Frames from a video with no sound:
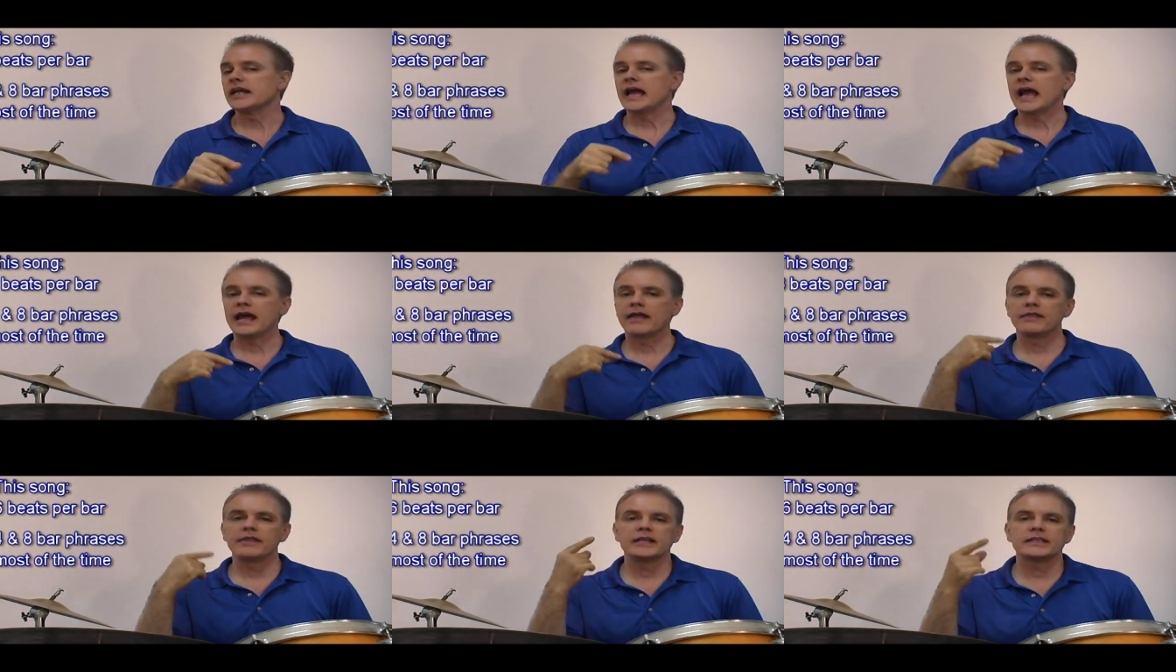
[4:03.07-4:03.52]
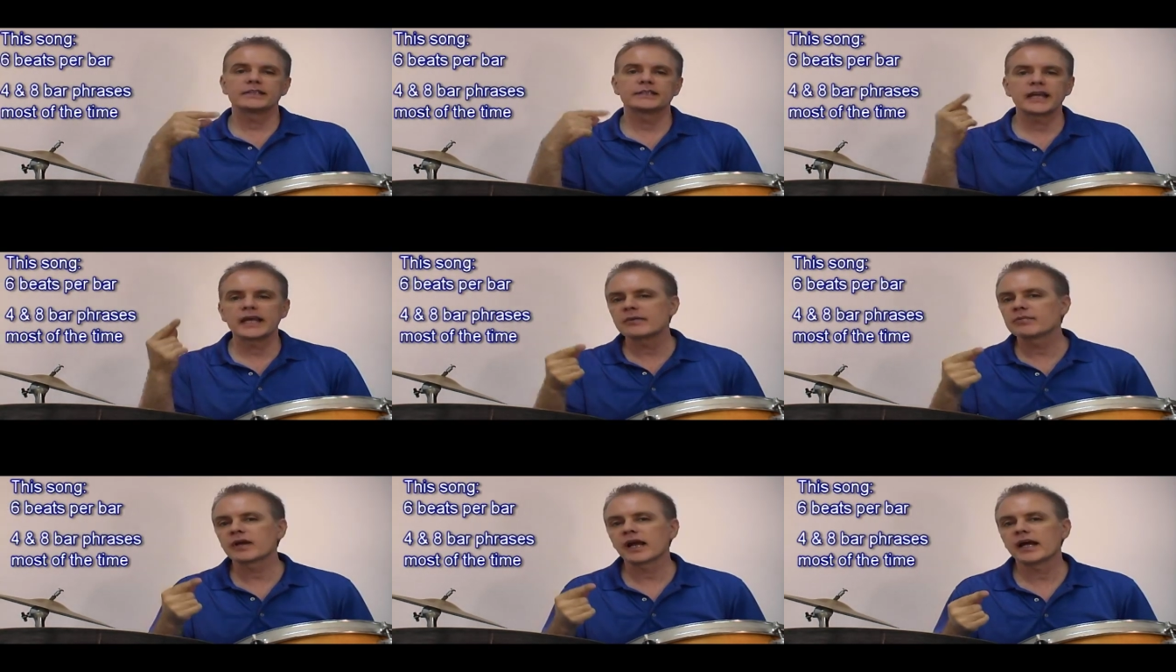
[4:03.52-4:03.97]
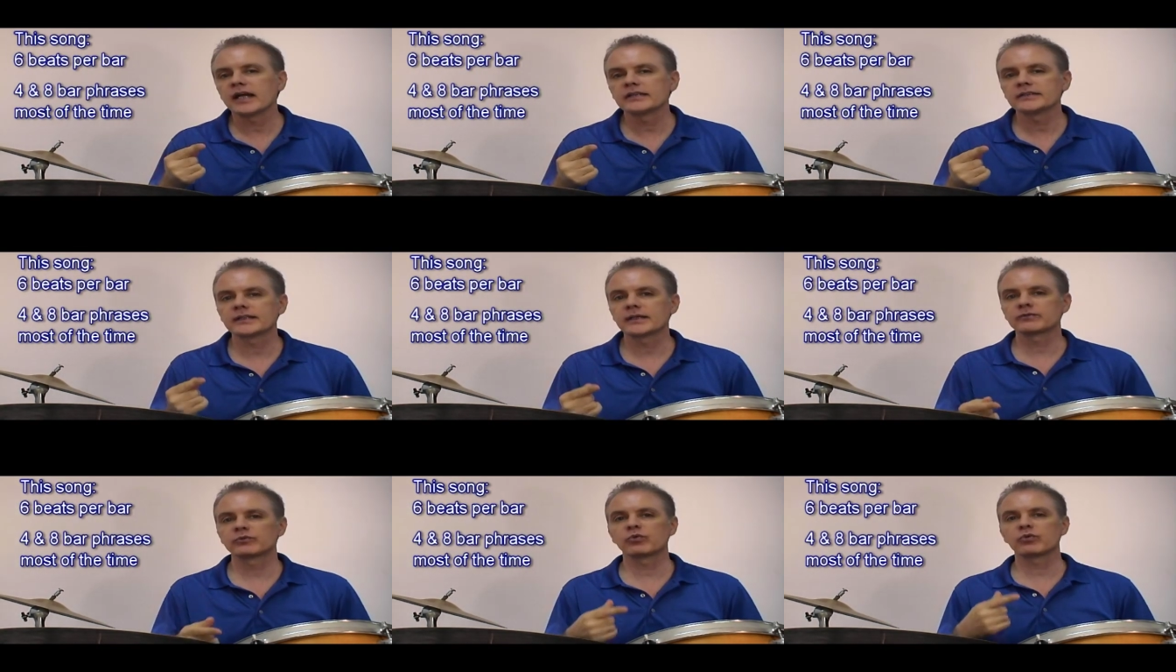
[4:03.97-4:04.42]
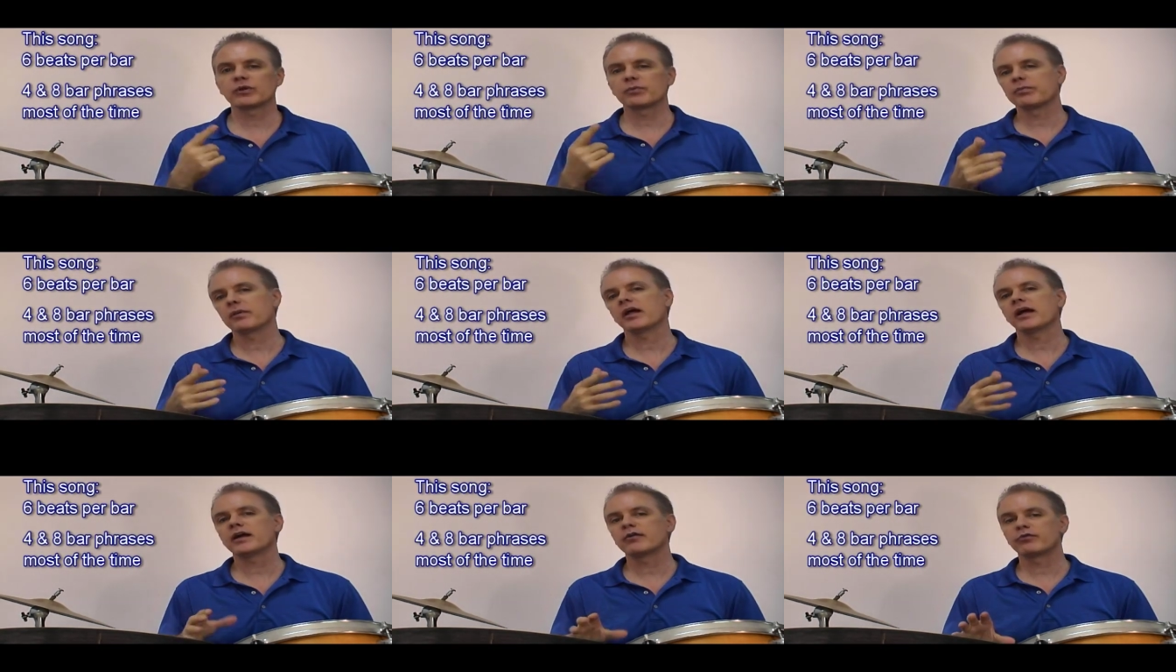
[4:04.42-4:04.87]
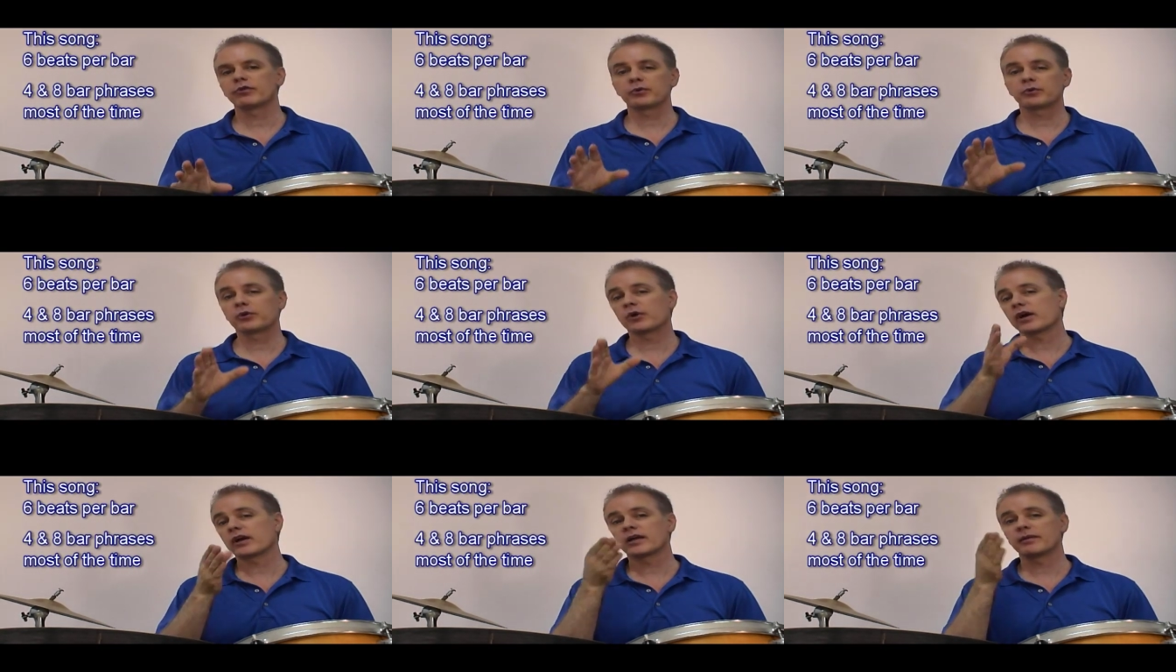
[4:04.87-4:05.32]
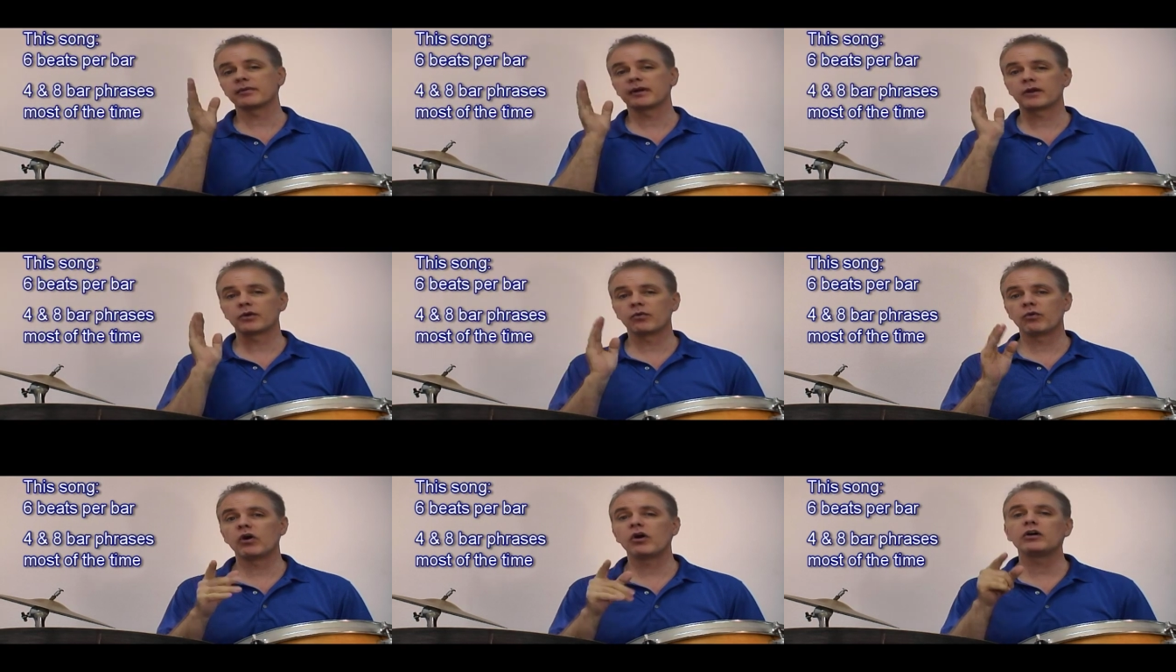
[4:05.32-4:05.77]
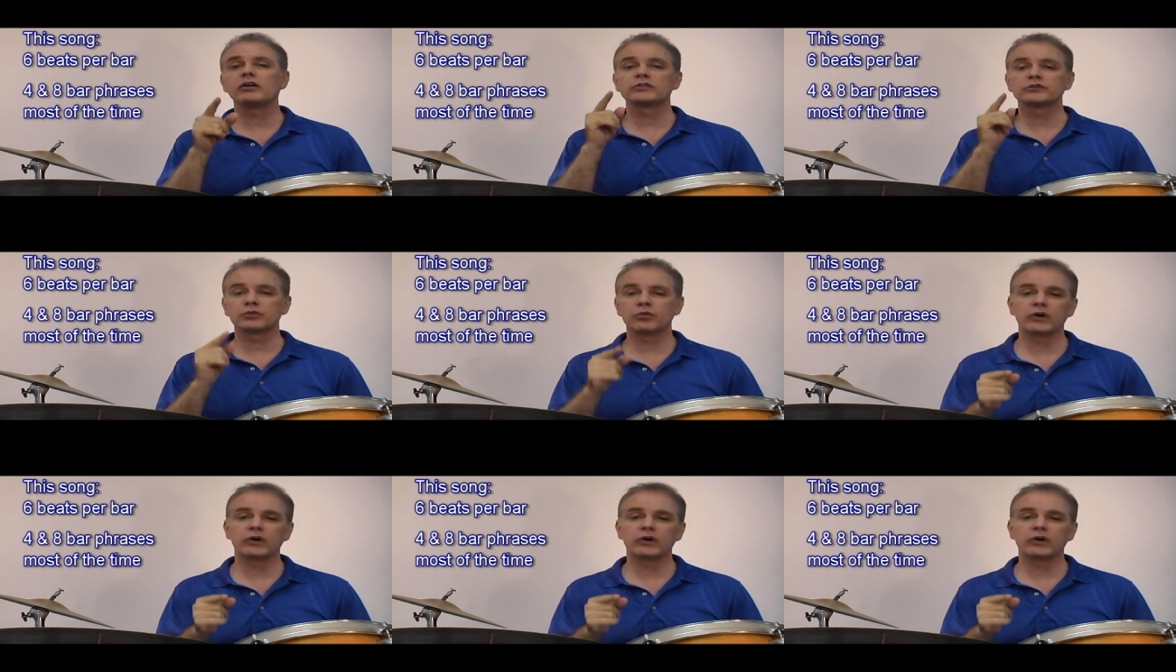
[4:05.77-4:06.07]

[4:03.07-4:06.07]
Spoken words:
And these same concepts would apply if we were talking about a waltz,